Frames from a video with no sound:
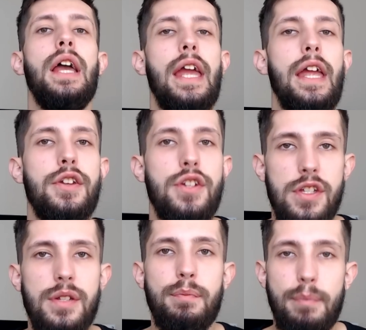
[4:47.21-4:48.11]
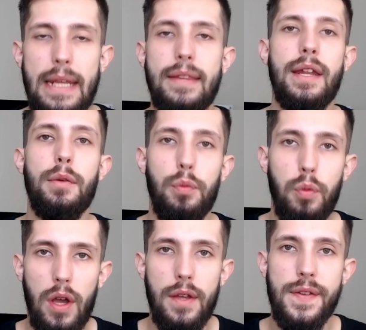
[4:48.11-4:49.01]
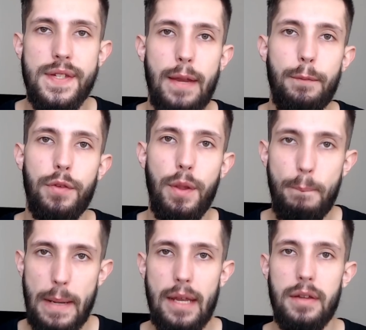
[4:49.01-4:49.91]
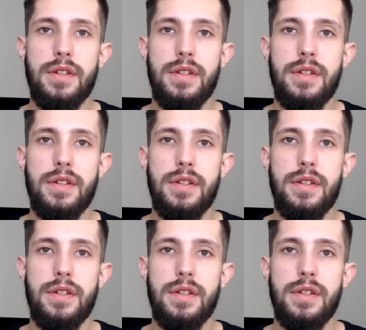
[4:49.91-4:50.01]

it doesn't mean that it will work the same for the beard.